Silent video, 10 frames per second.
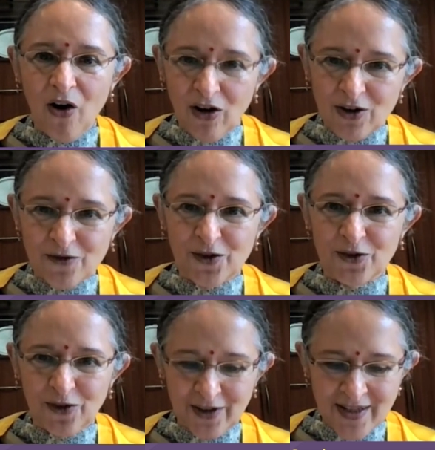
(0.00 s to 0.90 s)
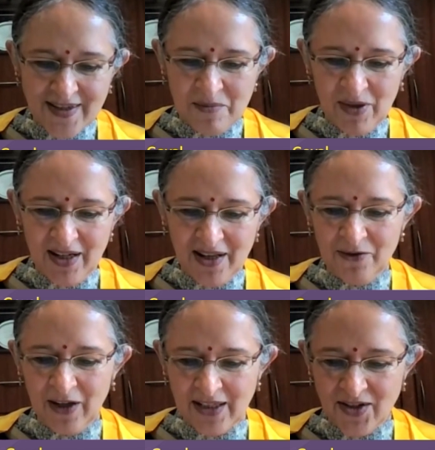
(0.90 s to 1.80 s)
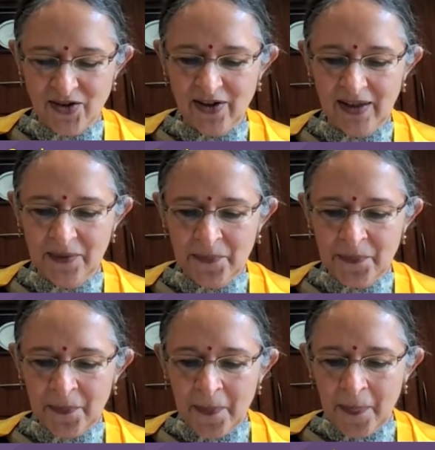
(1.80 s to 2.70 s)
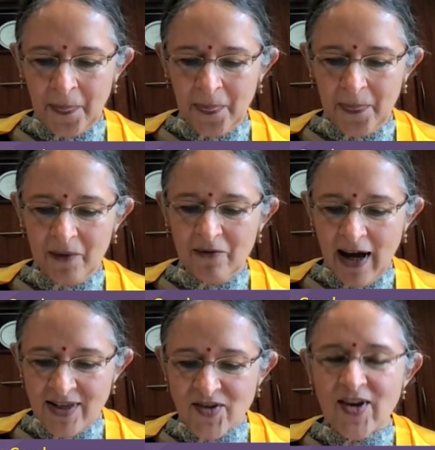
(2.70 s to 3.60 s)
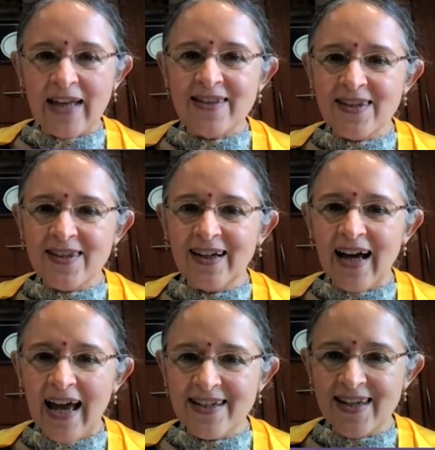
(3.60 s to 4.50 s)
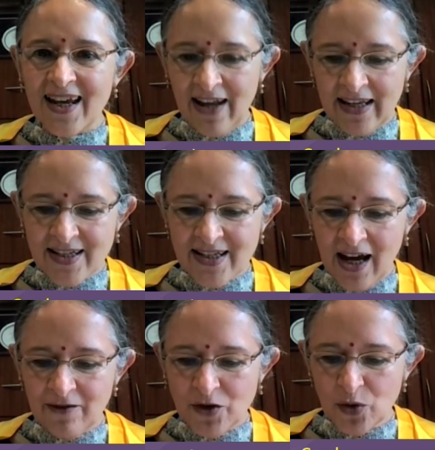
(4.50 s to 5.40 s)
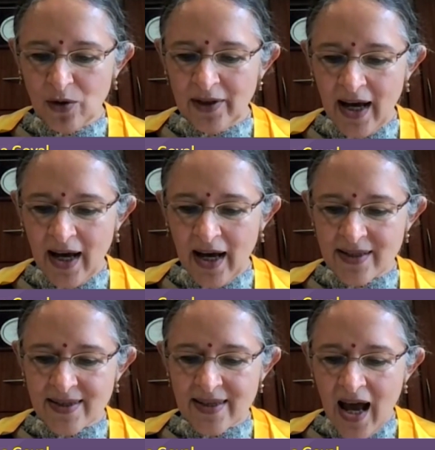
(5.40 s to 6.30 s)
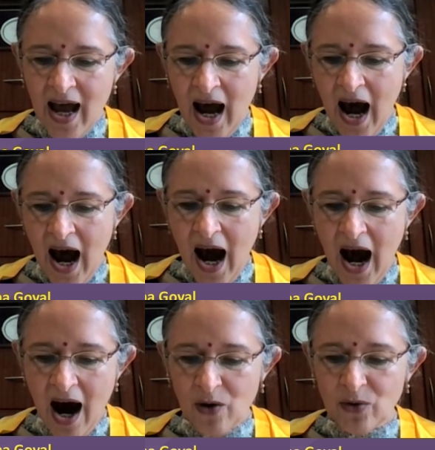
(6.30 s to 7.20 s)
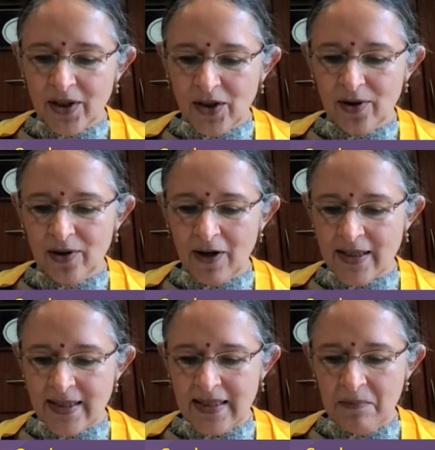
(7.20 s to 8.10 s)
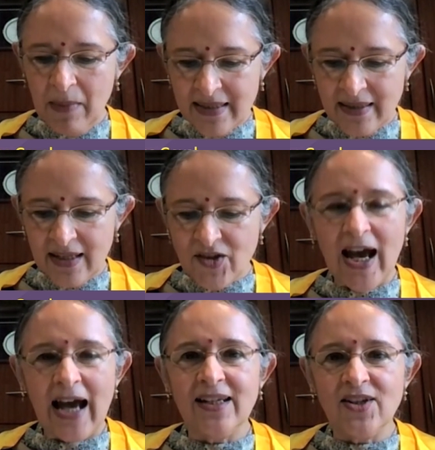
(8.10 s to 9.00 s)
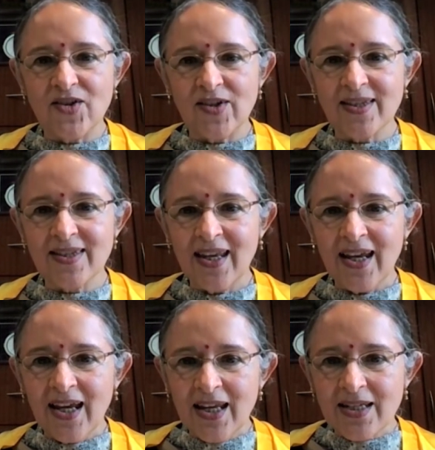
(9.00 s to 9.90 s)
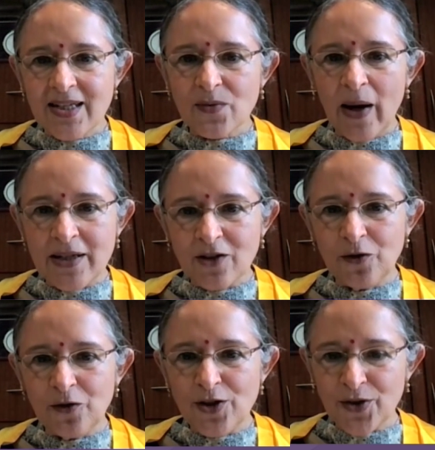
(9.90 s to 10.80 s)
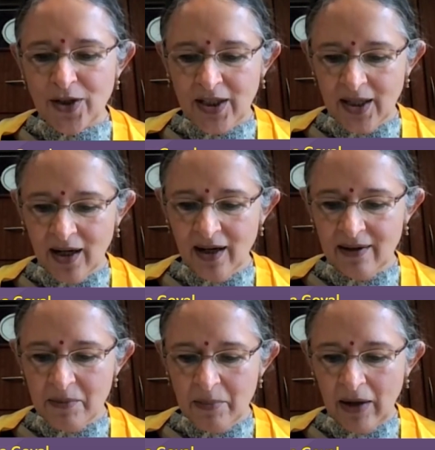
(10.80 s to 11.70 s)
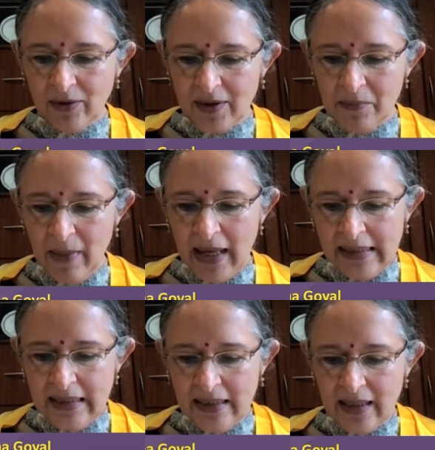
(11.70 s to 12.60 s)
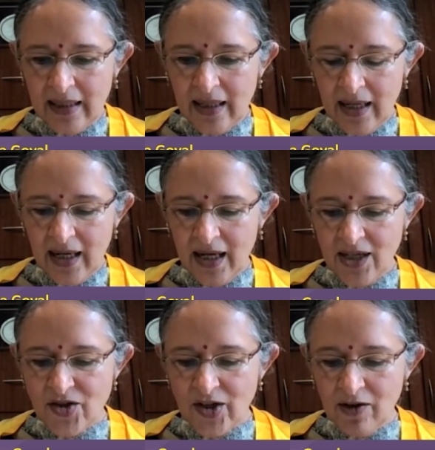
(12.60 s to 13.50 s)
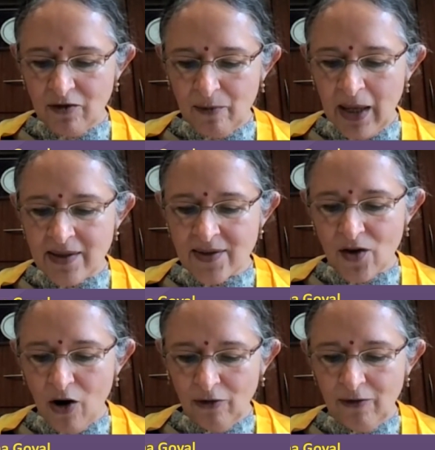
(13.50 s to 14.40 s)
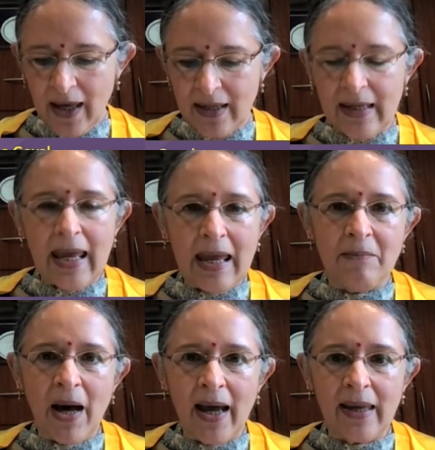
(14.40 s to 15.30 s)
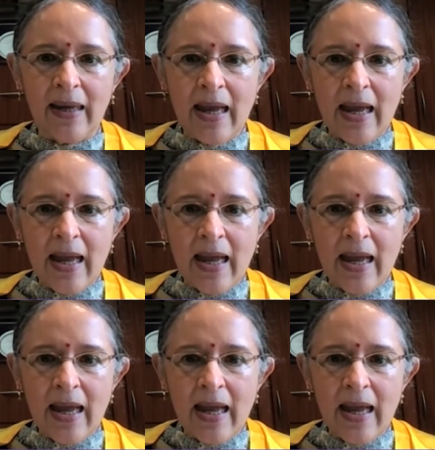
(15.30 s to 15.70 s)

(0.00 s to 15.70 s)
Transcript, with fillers: all of you for a similar victory. The Vice Chancellor and Director have told us how the university met the challenges. It is wonderful to hear about the many achievements of NMI,